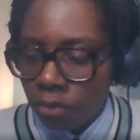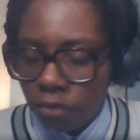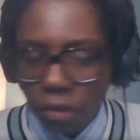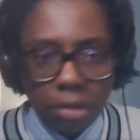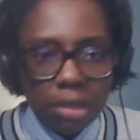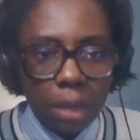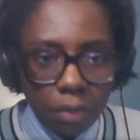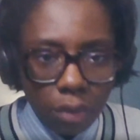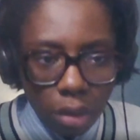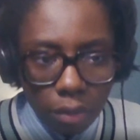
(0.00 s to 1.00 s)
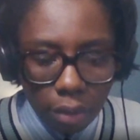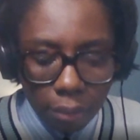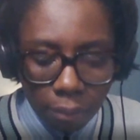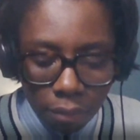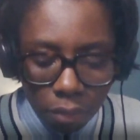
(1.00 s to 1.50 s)
various types of
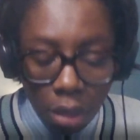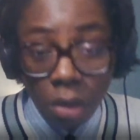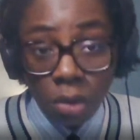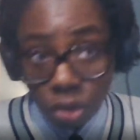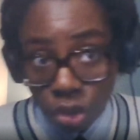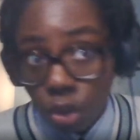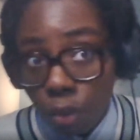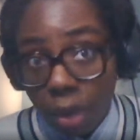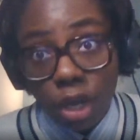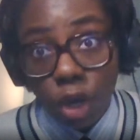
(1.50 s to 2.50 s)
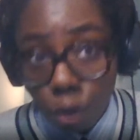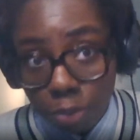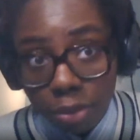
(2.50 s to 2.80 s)
clothing. Or so I hope.